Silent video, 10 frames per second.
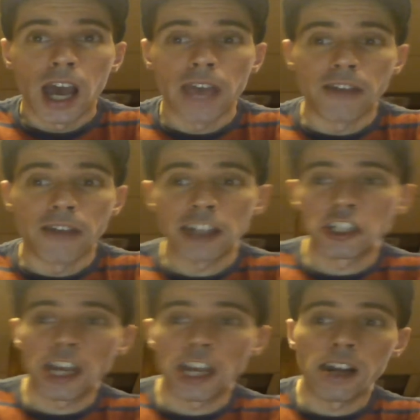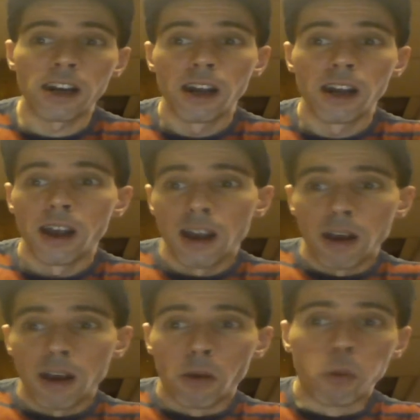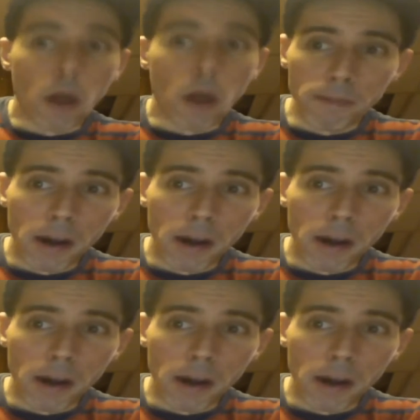If I share one